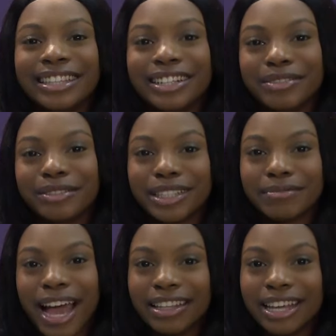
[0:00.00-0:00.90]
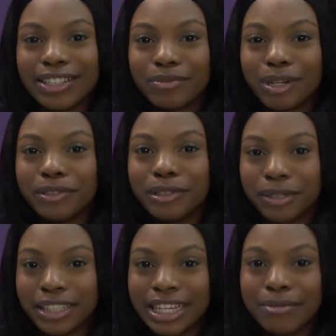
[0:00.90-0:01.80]
Those were some highlights from our football
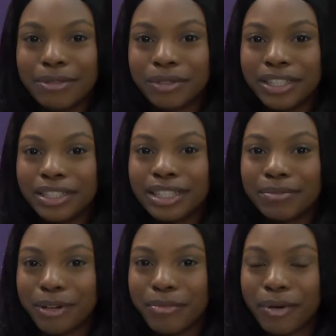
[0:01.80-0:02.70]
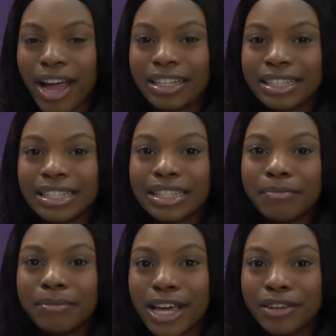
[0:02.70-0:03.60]
team's recent spring practice. The
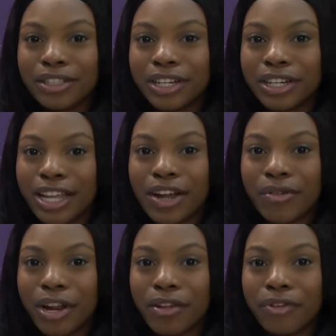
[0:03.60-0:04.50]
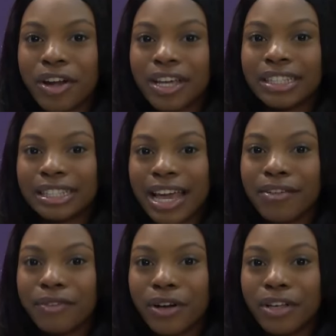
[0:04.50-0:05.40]
Panthers are getting ready for an exciting
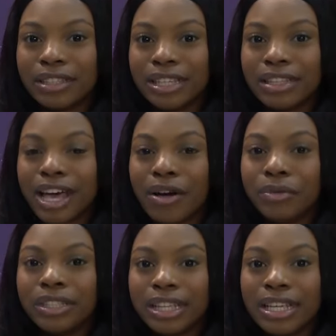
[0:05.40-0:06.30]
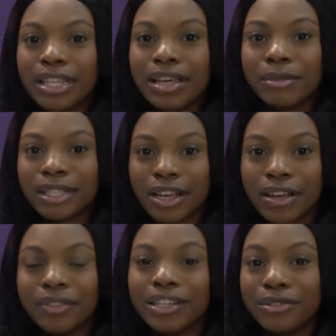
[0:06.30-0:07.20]
fall season that will see themselves
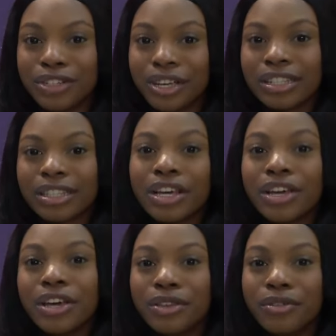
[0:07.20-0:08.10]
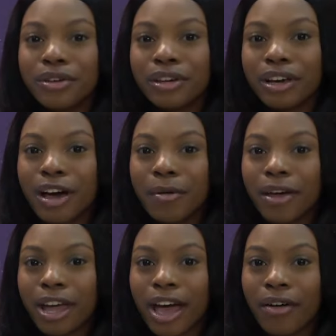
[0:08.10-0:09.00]
in a new district. You can
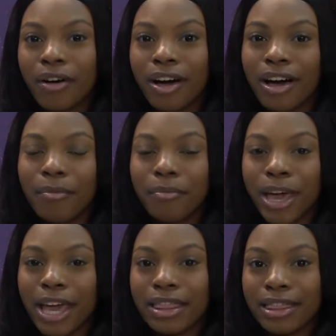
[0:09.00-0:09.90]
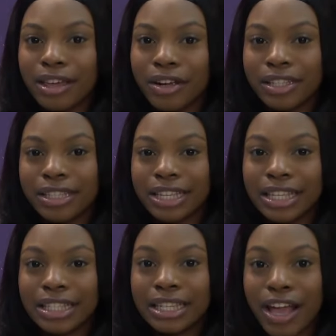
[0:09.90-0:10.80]
come on out May 13th
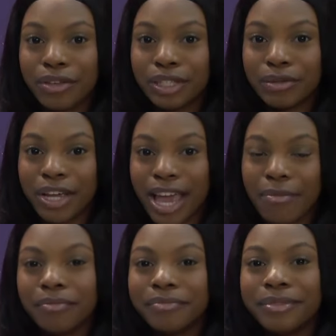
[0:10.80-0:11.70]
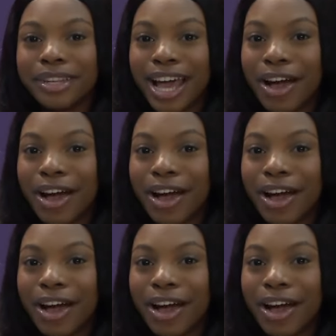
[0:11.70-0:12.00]
to the annual spring game.